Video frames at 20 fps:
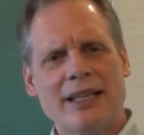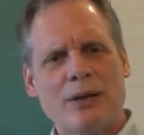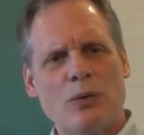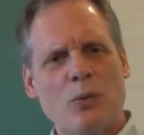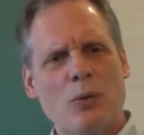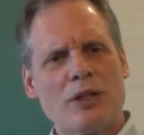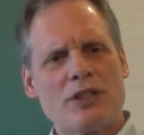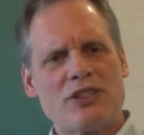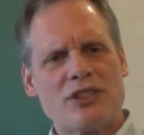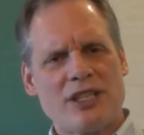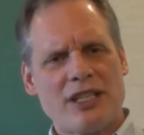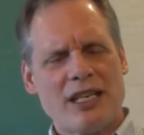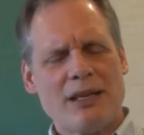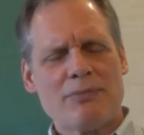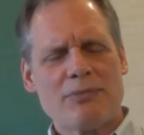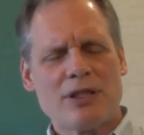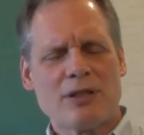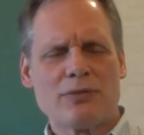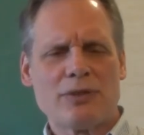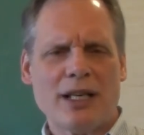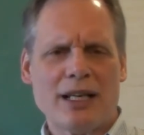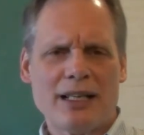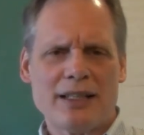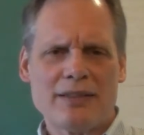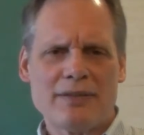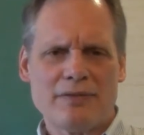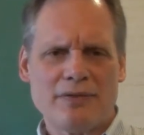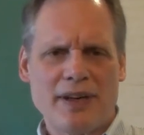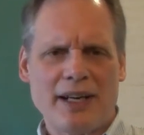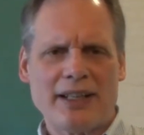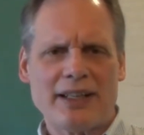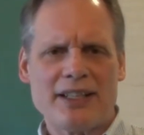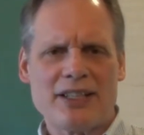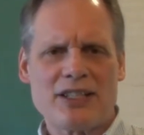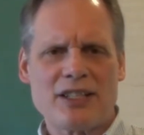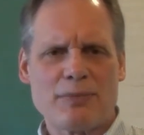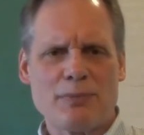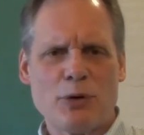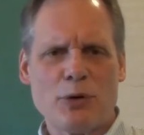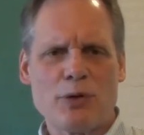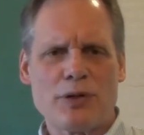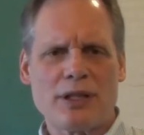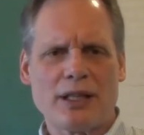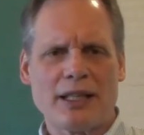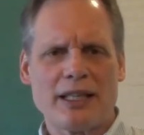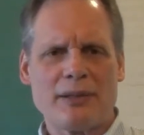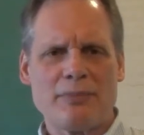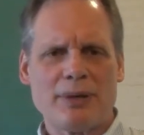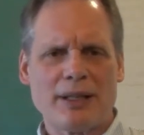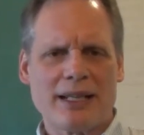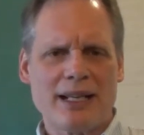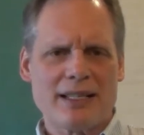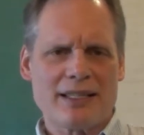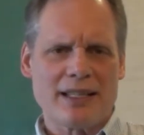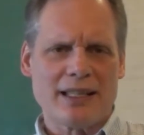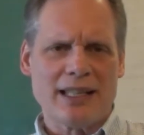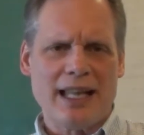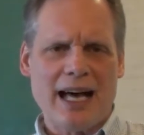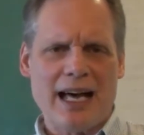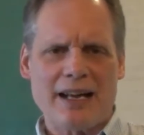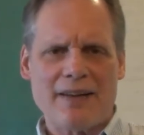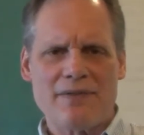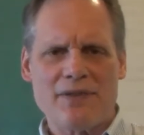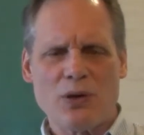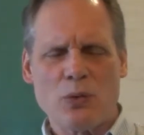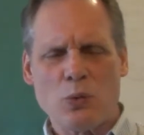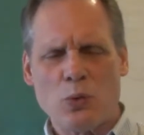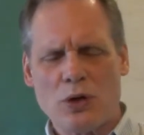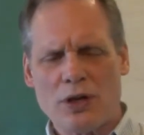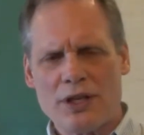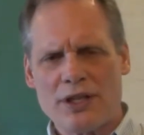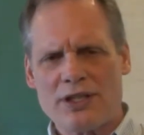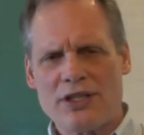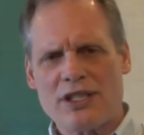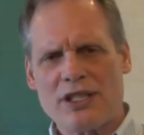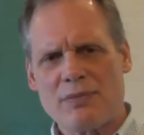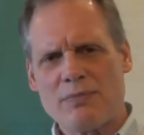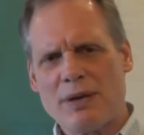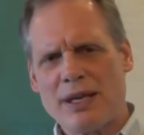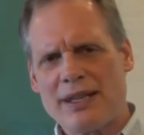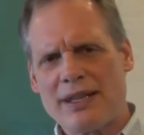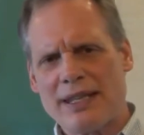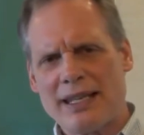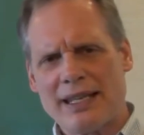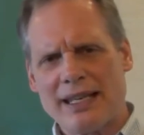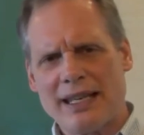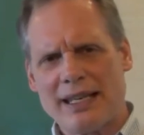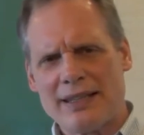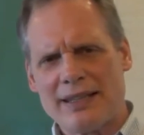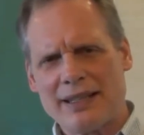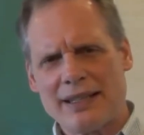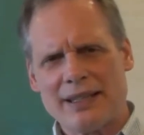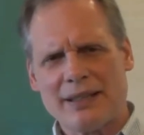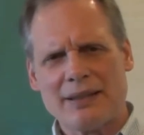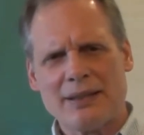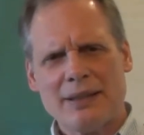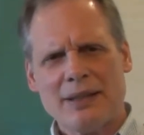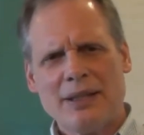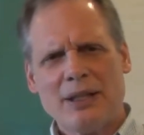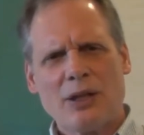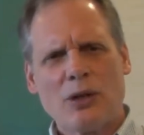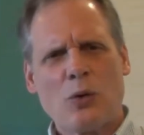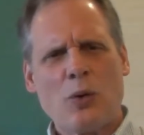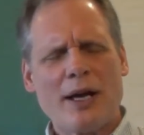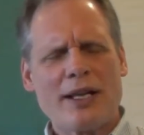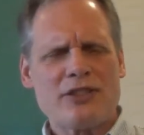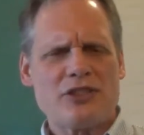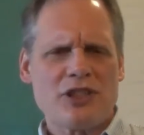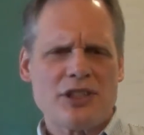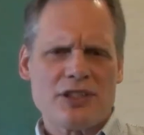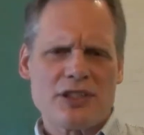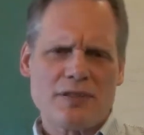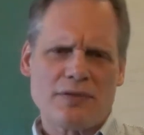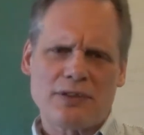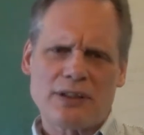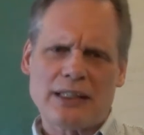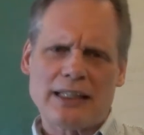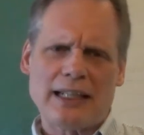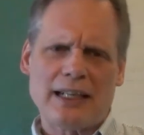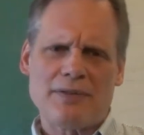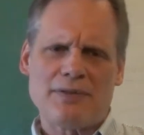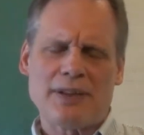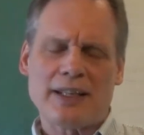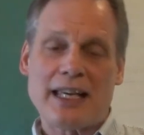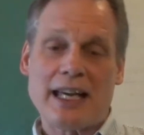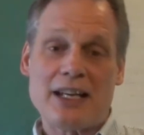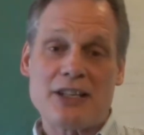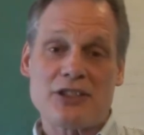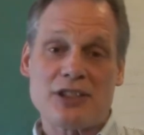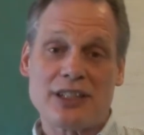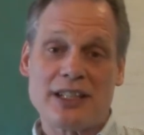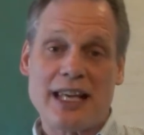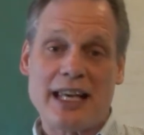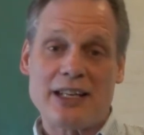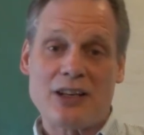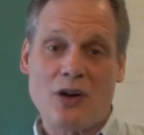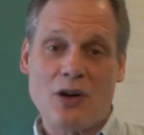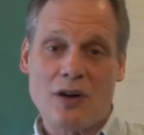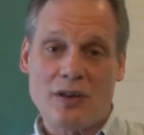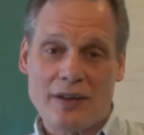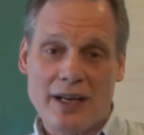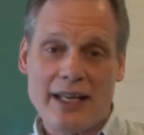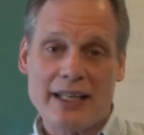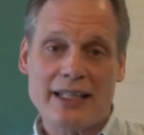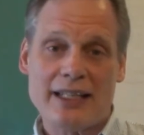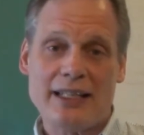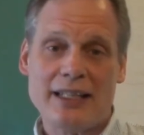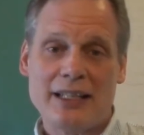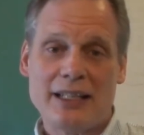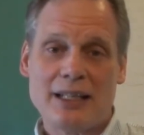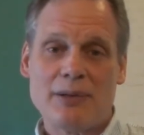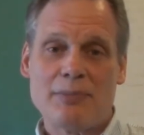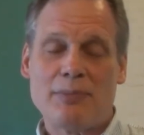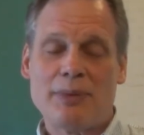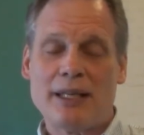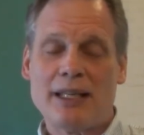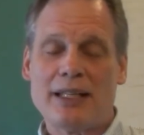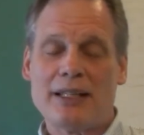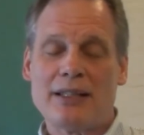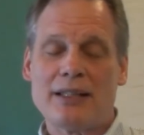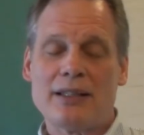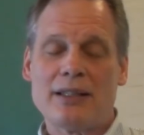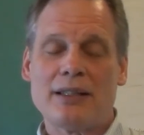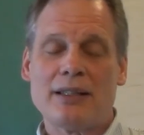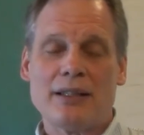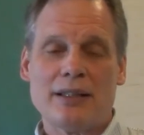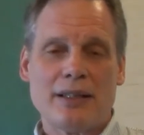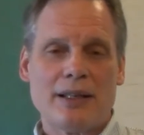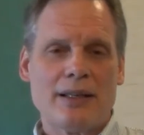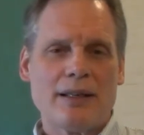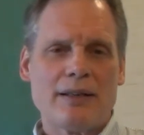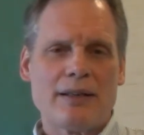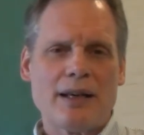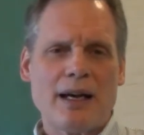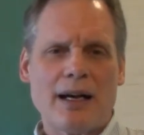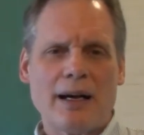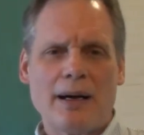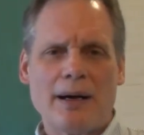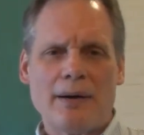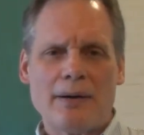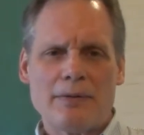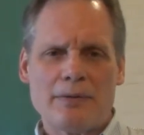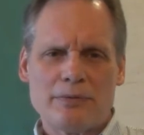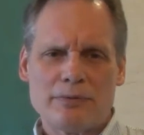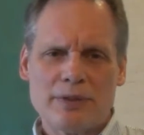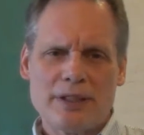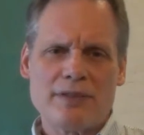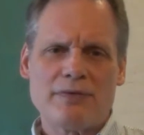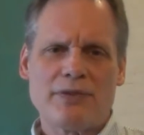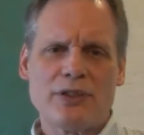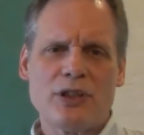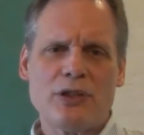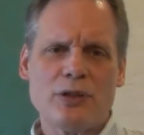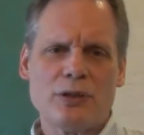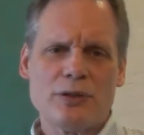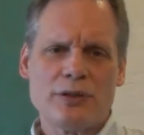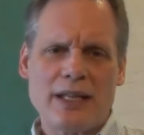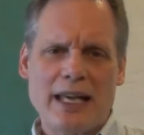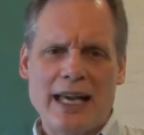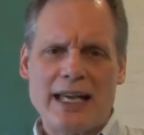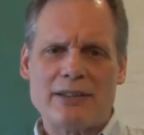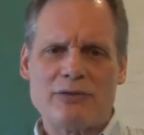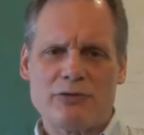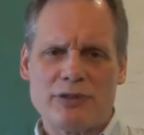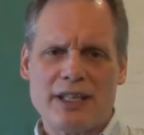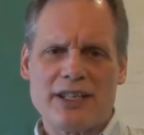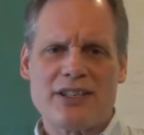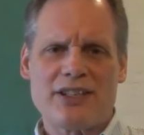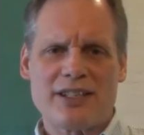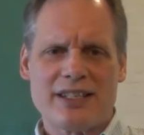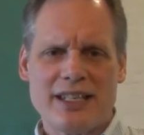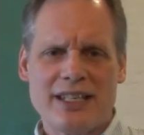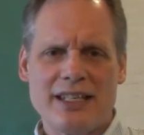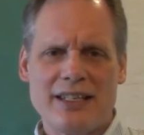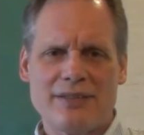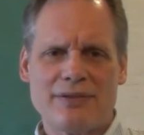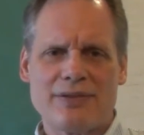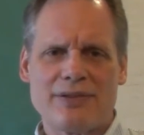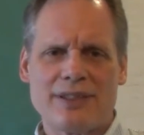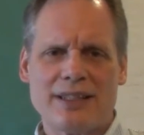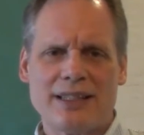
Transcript: which seemed to run very smoothly because a lot of the wordsmithing and the questions of clarification had already been reviewed and received.